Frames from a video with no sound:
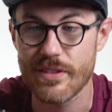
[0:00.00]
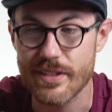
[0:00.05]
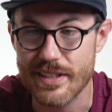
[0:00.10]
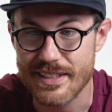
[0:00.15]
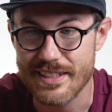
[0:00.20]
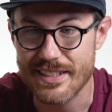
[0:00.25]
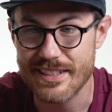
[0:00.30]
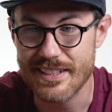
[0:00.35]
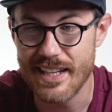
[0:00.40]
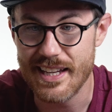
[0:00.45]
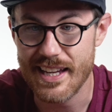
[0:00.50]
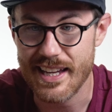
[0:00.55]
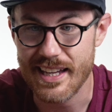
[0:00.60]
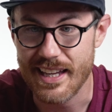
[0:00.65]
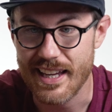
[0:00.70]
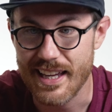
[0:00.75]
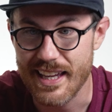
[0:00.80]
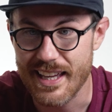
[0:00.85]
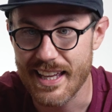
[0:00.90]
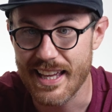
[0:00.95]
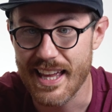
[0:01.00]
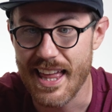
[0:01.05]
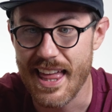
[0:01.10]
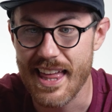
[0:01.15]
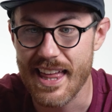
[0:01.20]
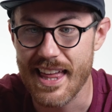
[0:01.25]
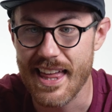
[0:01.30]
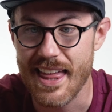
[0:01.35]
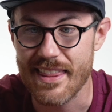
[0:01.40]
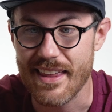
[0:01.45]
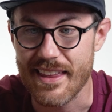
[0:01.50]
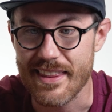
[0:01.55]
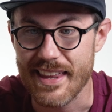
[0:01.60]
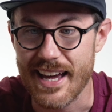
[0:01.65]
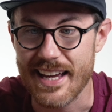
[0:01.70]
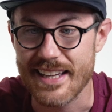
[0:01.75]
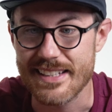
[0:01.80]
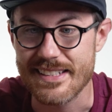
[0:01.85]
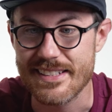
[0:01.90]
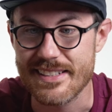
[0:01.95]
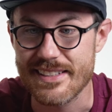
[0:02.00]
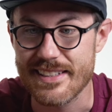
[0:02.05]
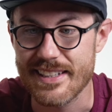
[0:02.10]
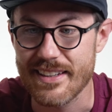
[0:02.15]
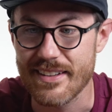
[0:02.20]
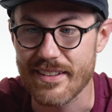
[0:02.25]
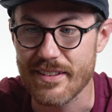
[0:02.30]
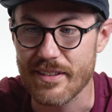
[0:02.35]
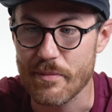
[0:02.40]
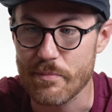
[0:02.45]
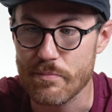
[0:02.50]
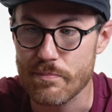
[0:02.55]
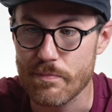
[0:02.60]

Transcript: you can see that that is still